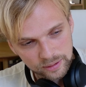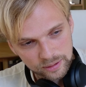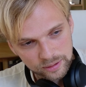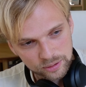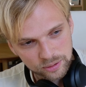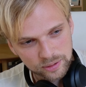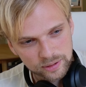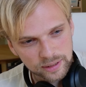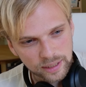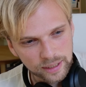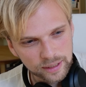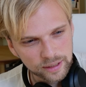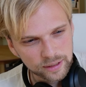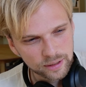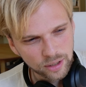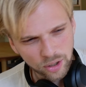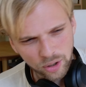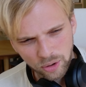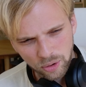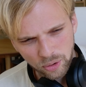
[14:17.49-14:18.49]
So it's like
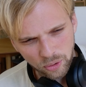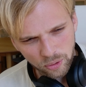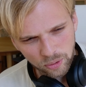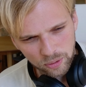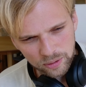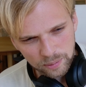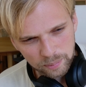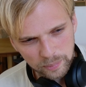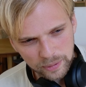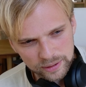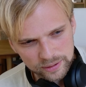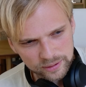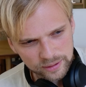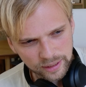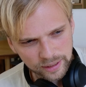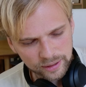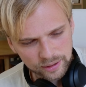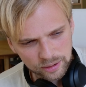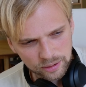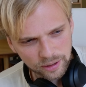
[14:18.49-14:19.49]
an old
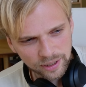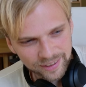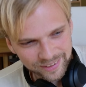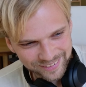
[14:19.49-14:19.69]
Mustang